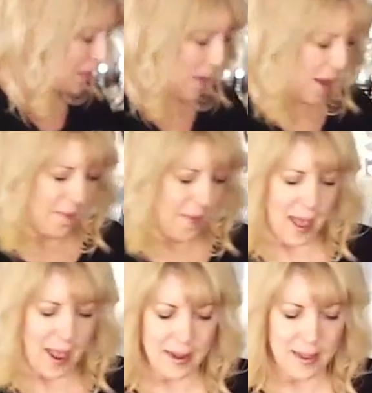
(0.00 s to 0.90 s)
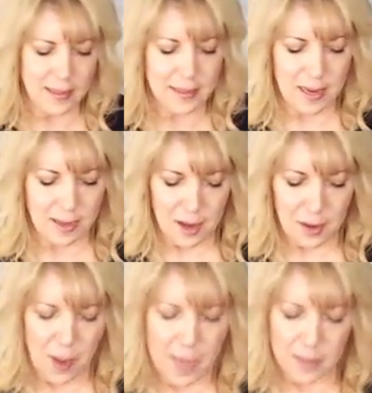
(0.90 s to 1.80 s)
about that. It's got a lot
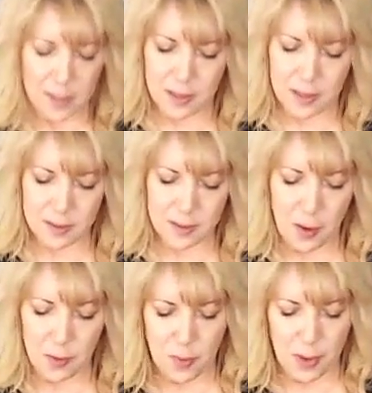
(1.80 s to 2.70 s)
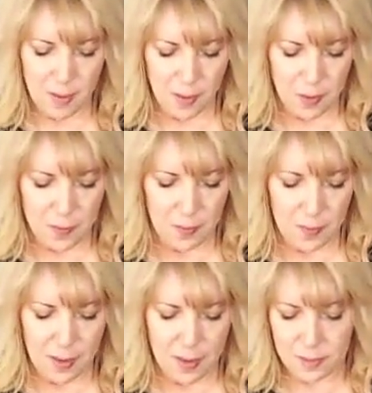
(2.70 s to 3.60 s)
of weight to it, stoneware,
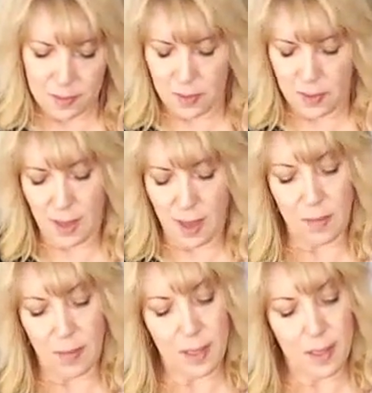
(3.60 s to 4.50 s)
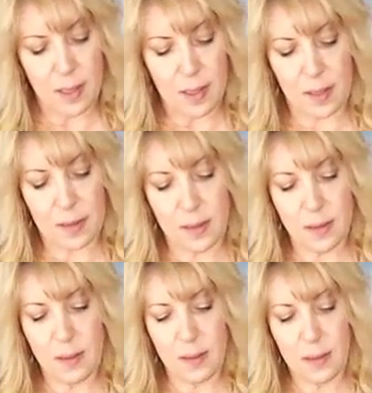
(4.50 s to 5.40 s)
earthenware. It's really lovely. It is.
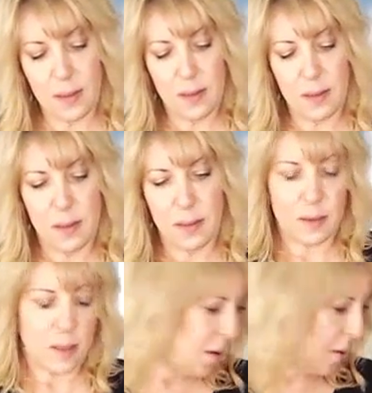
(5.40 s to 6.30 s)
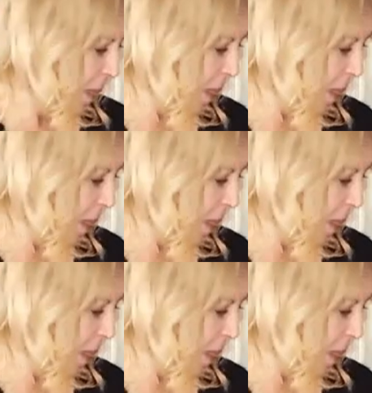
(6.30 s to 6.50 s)
So,